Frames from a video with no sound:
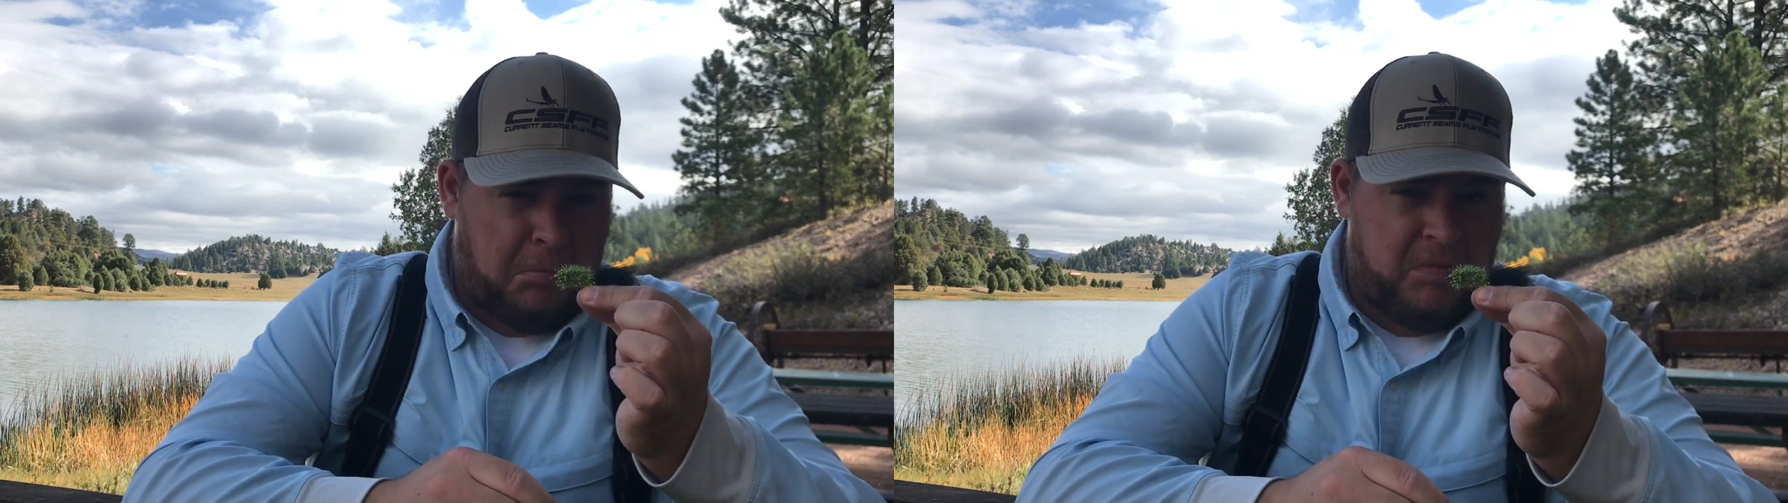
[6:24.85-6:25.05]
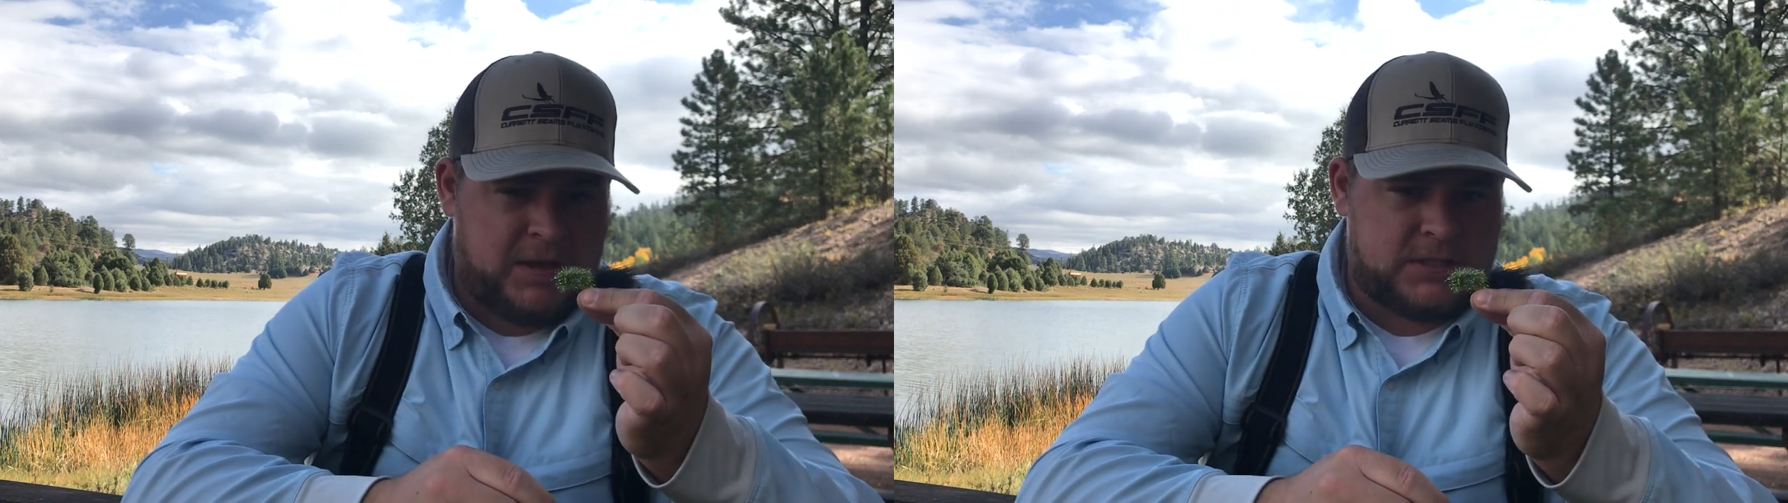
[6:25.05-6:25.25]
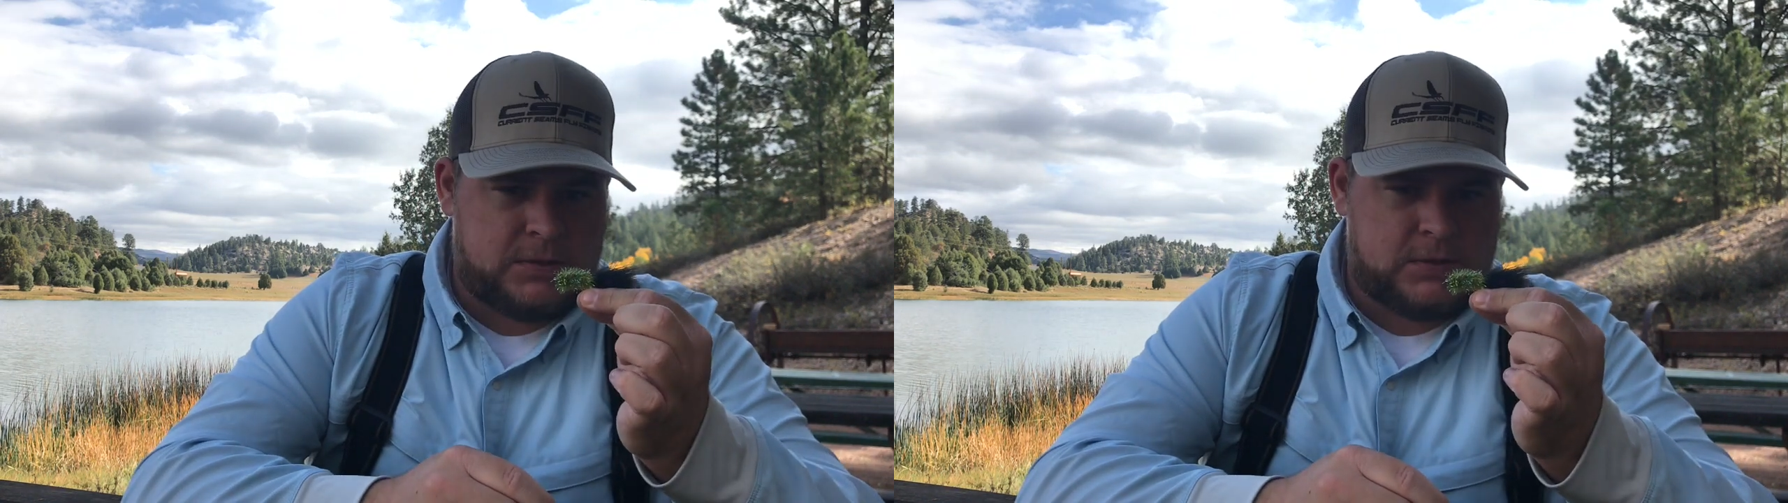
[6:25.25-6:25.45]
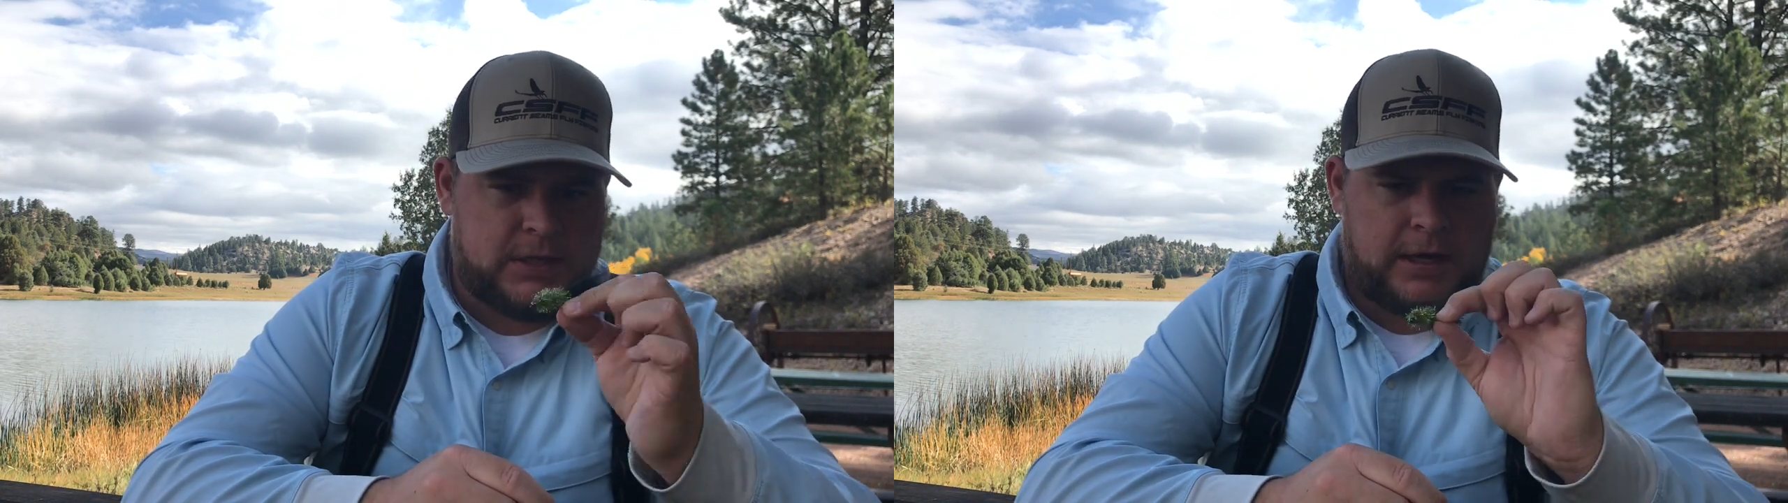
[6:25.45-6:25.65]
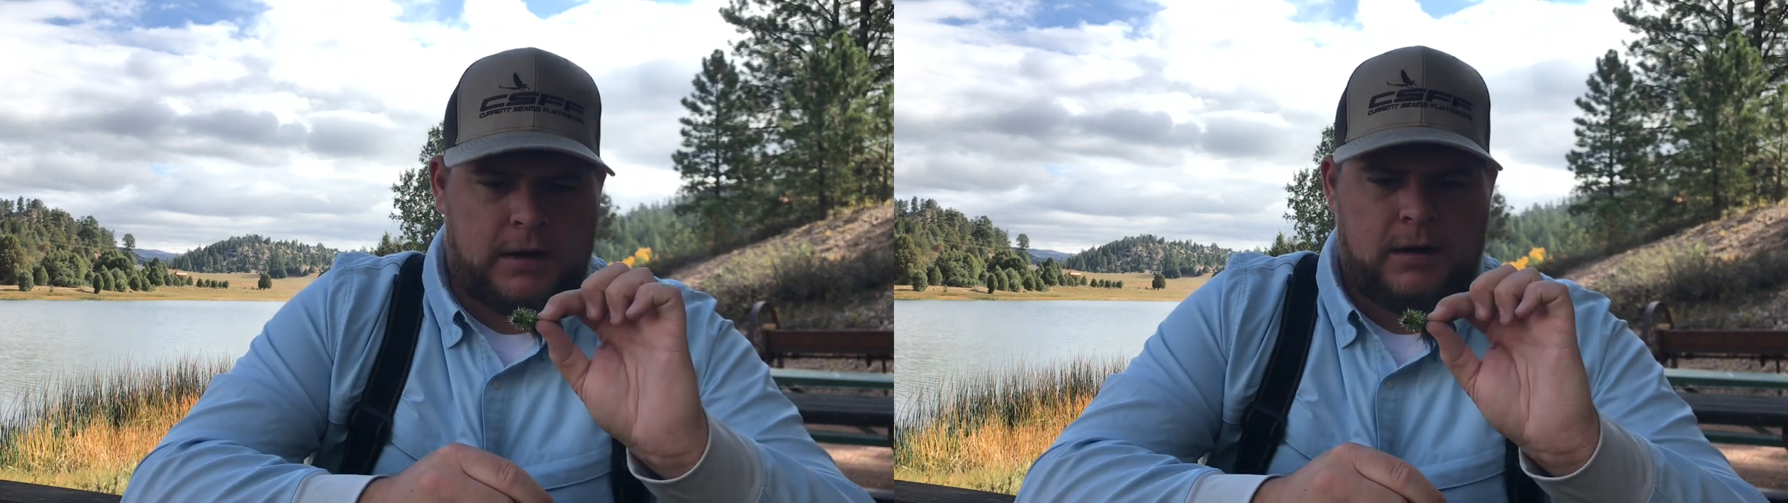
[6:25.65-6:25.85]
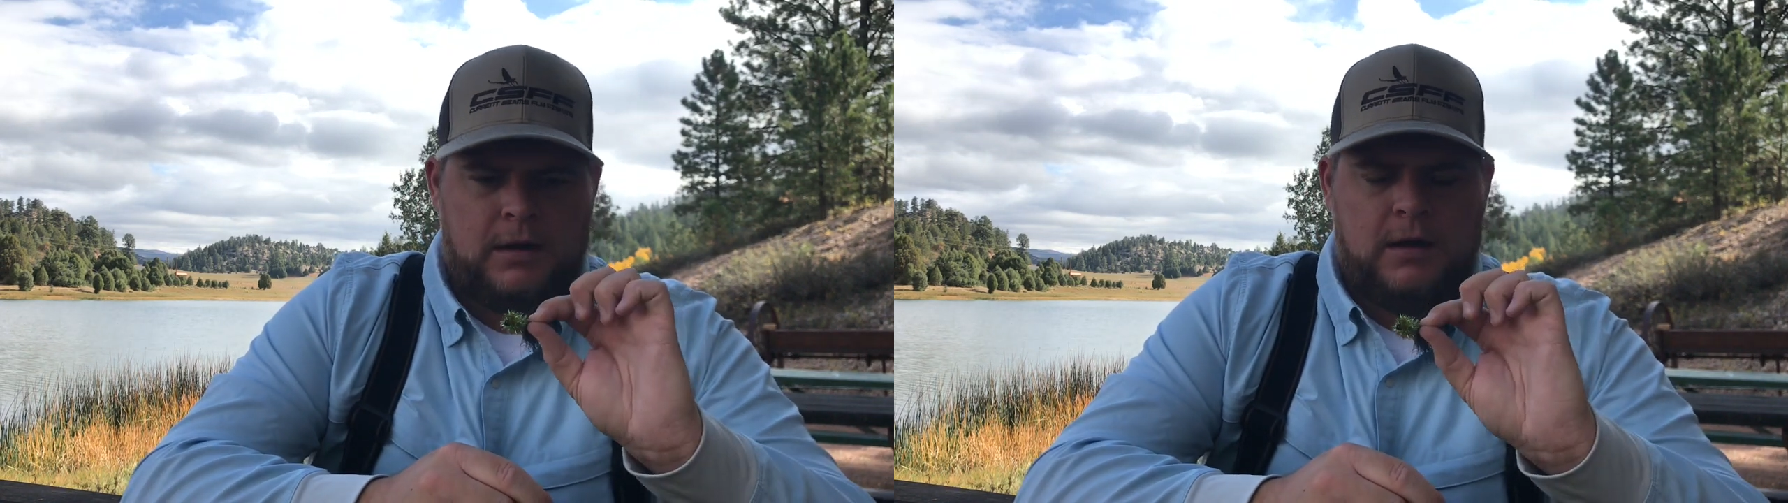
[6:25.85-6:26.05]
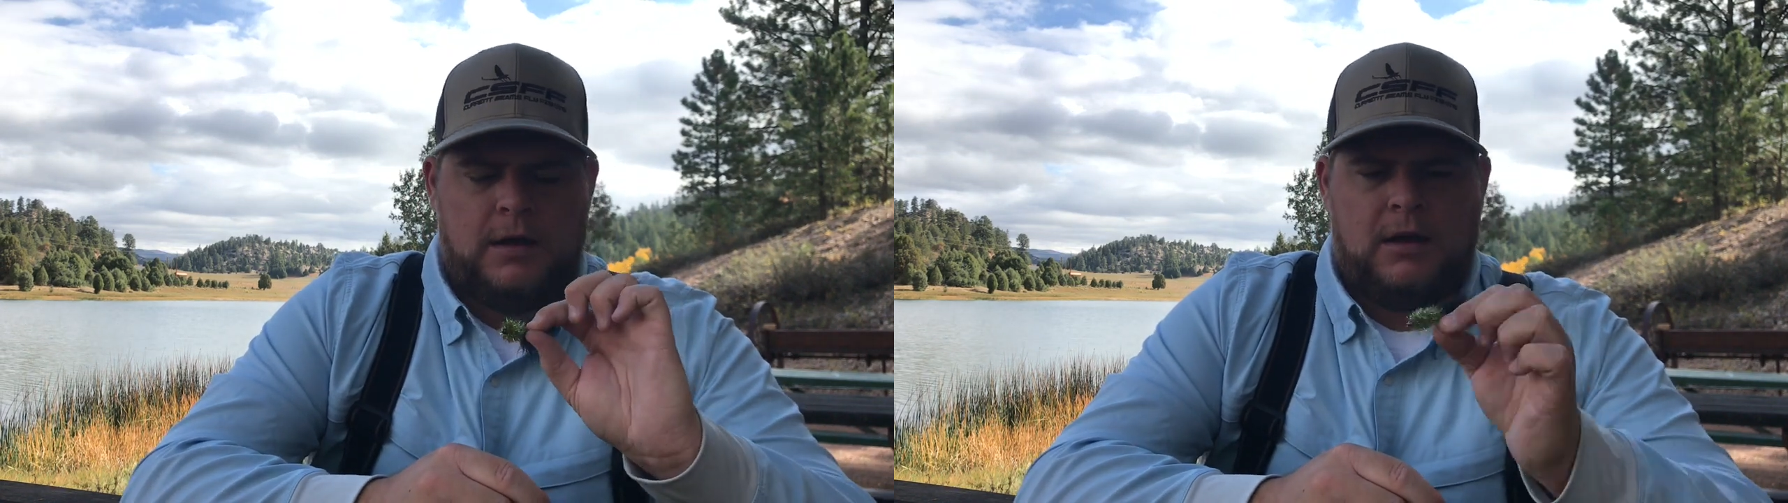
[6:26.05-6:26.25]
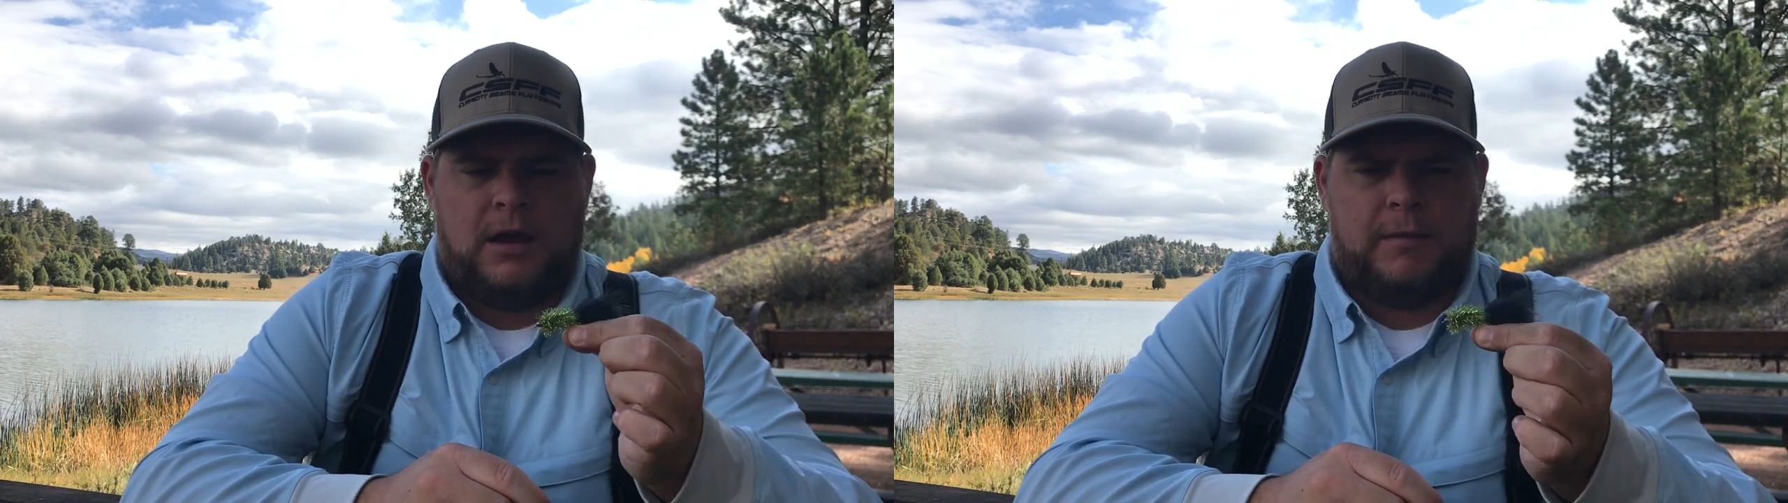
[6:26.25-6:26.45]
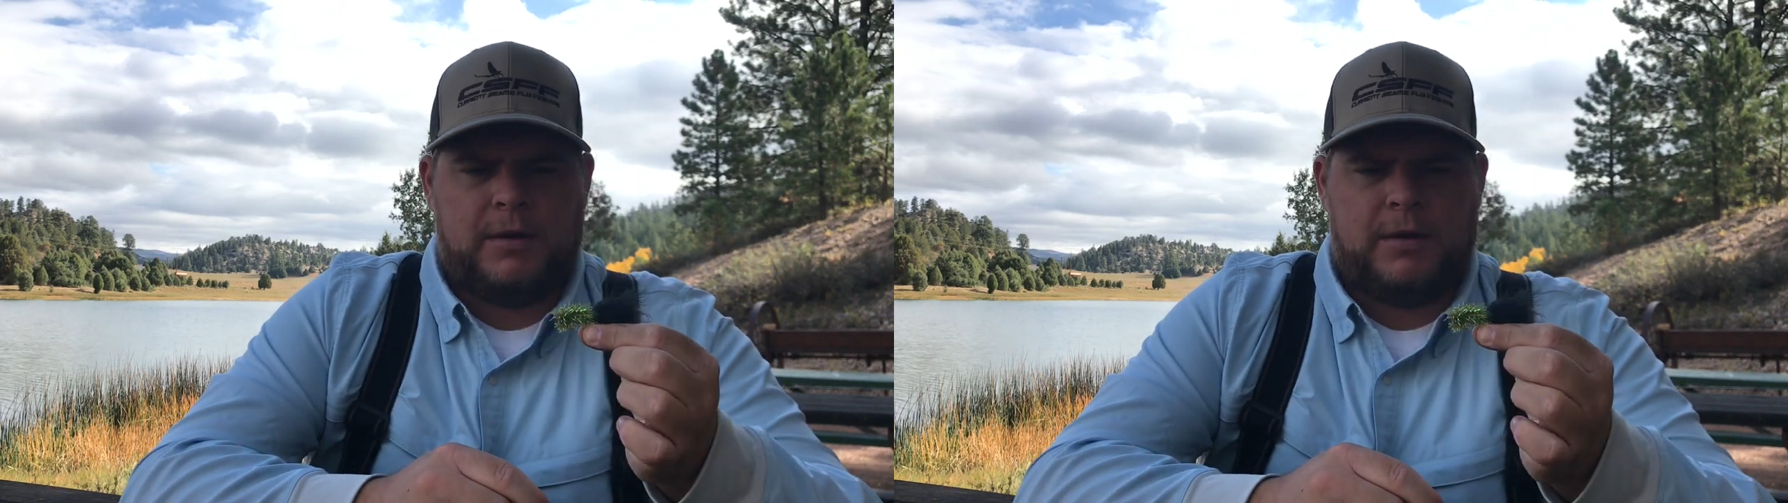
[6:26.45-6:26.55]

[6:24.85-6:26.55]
this newsletter, I'm